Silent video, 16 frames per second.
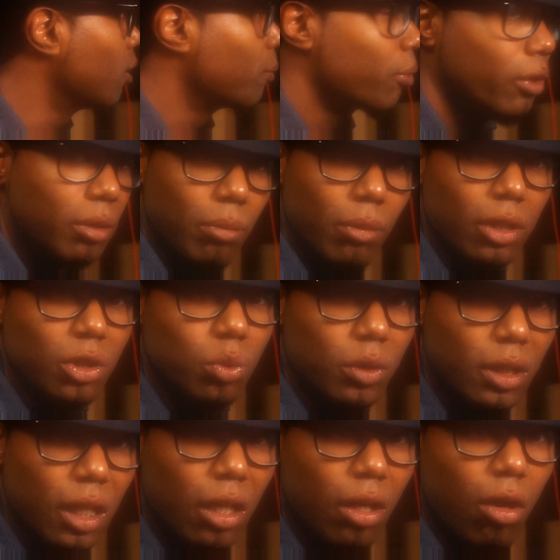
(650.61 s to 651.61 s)
Pretty much
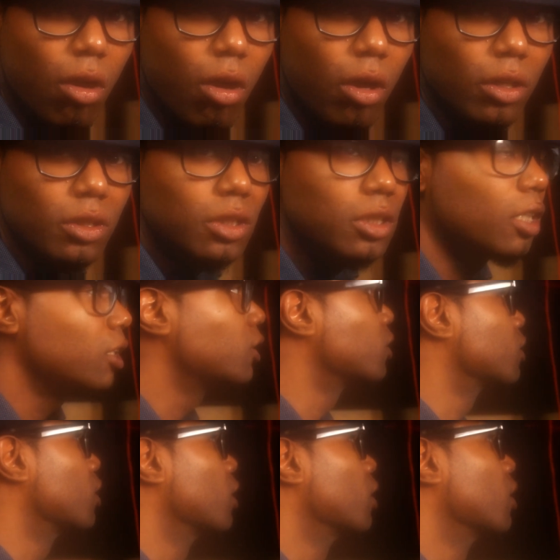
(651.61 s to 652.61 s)
what they are is just